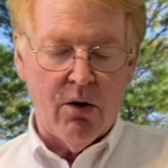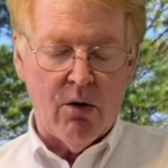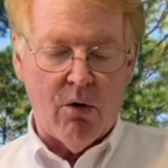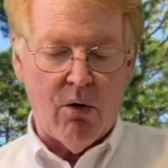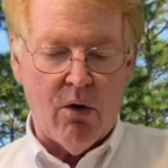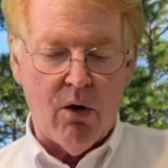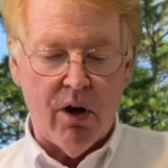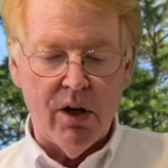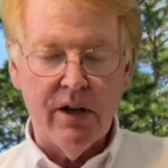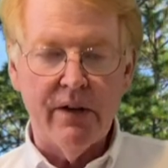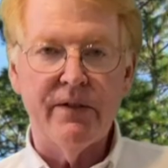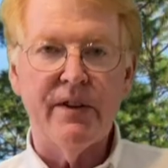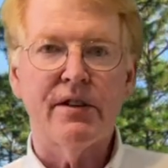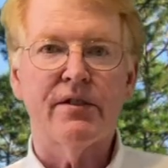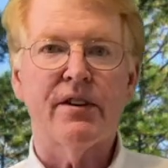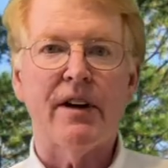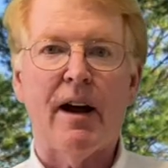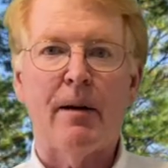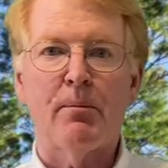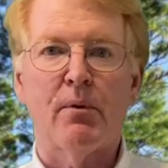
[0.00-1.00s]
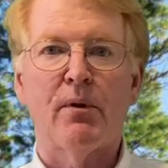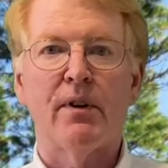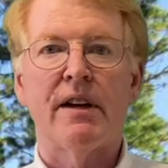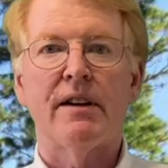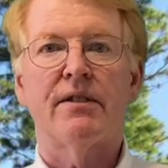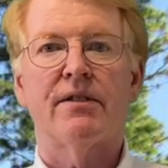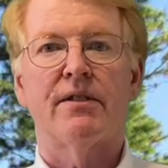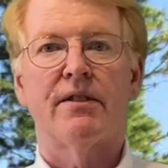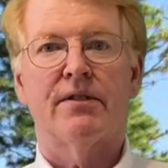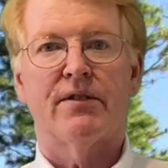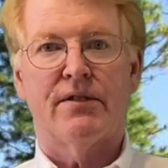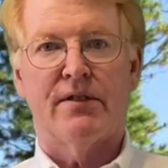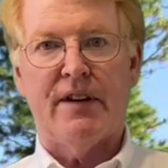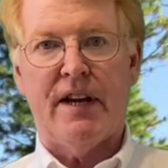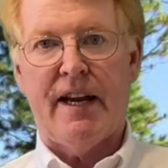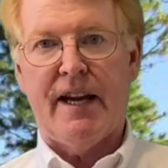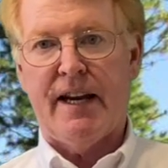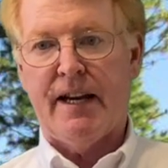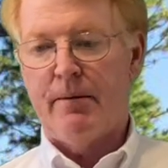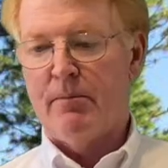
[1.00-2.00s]
All of this operates the
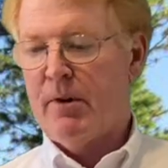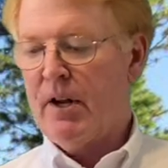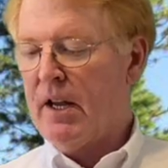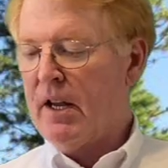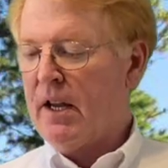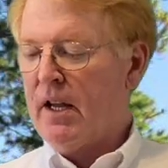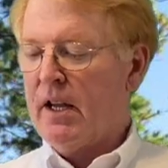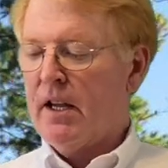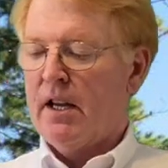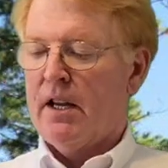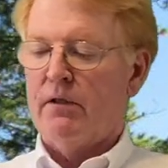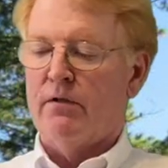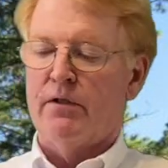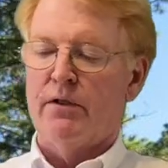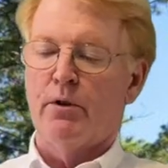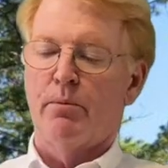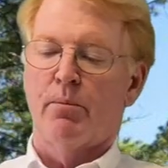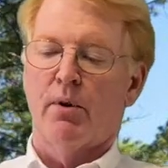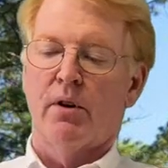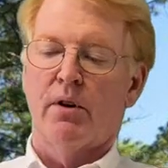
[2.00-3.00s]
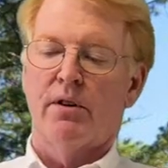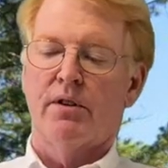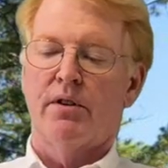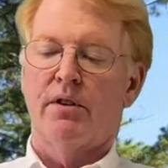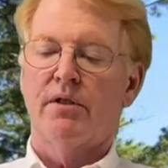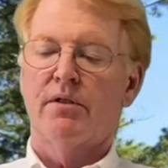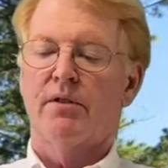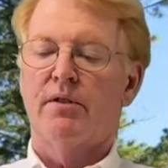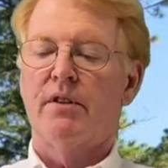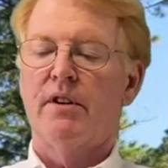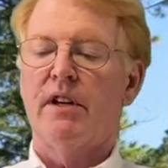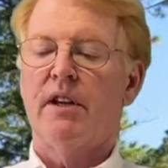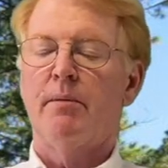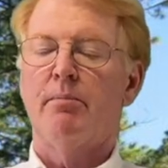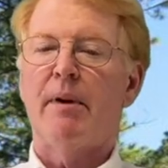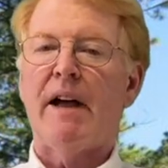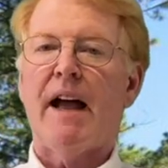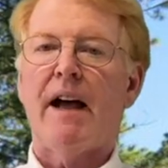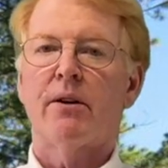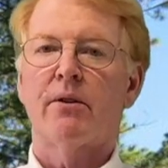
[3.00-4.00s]
same if you purchase the
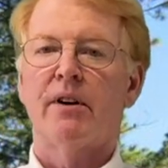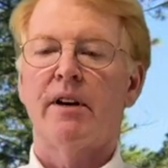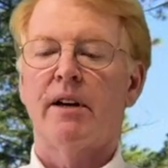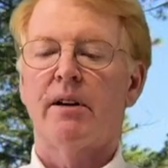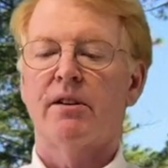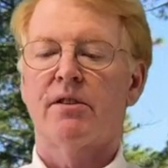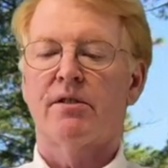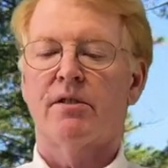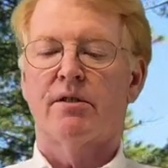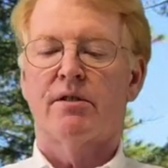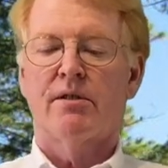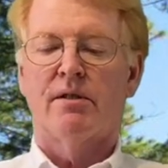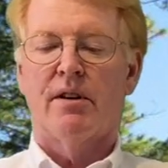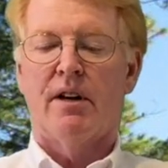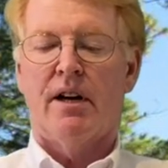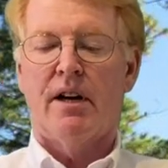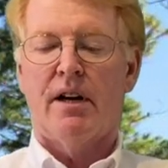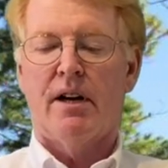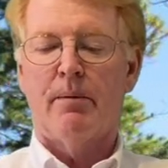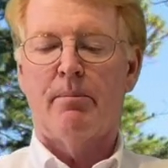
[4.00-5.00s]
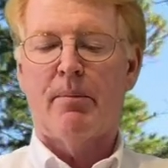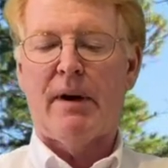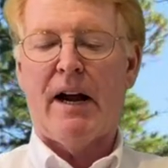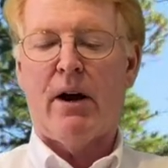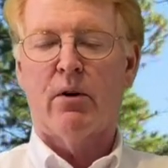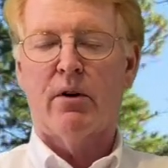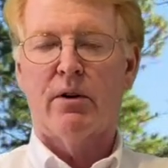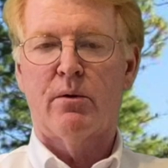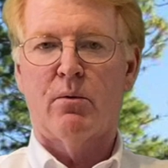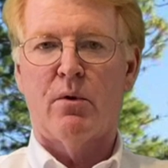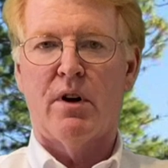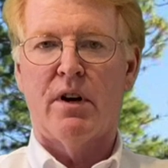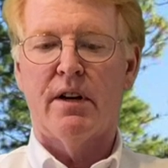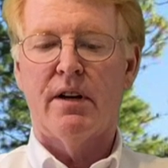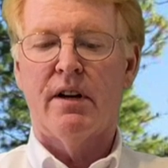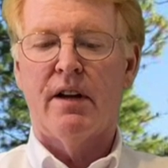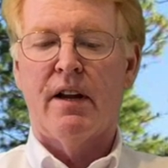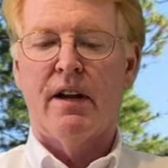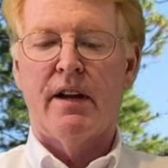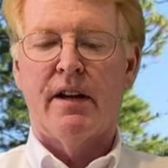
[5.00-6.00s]
battery uh, powered
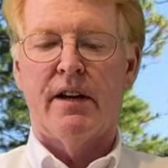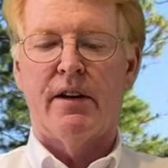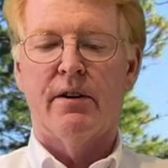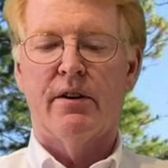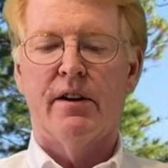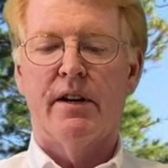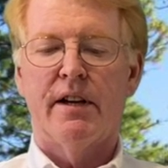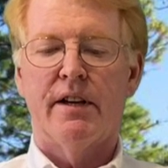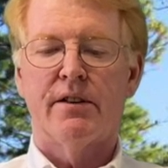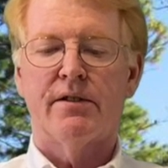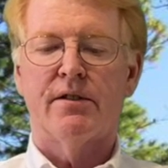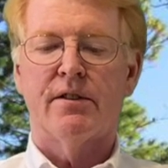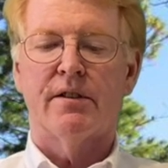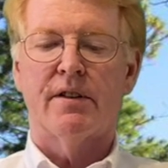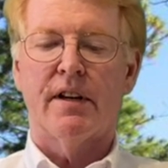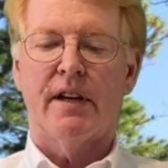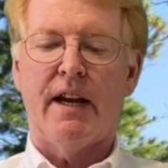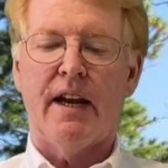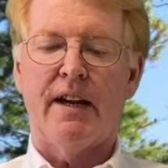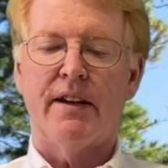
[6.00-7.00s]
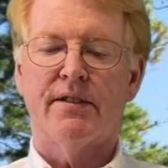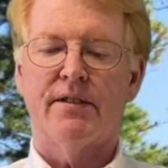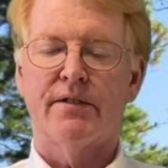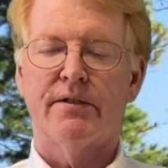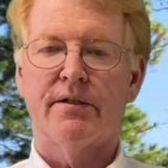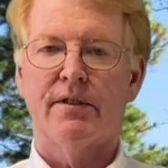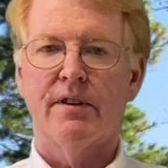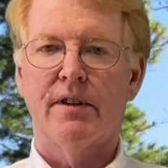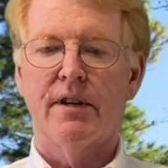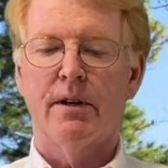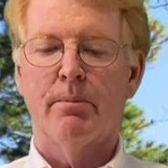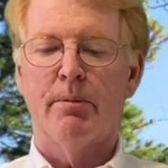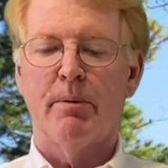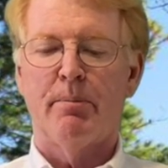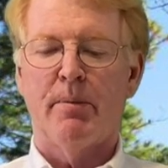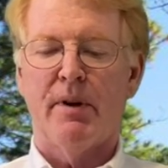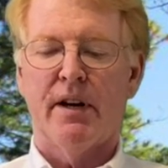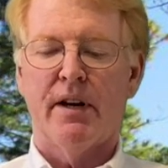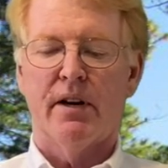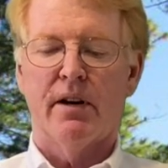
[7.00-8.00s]
one. Here it is, the case is a little
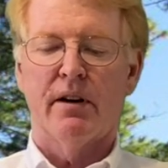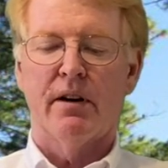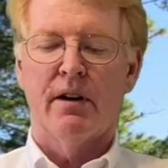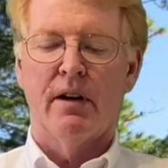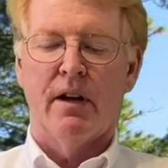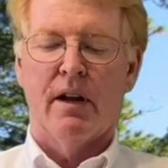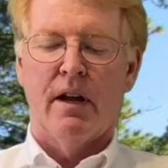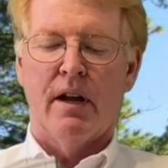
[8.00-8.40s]
bit bigger.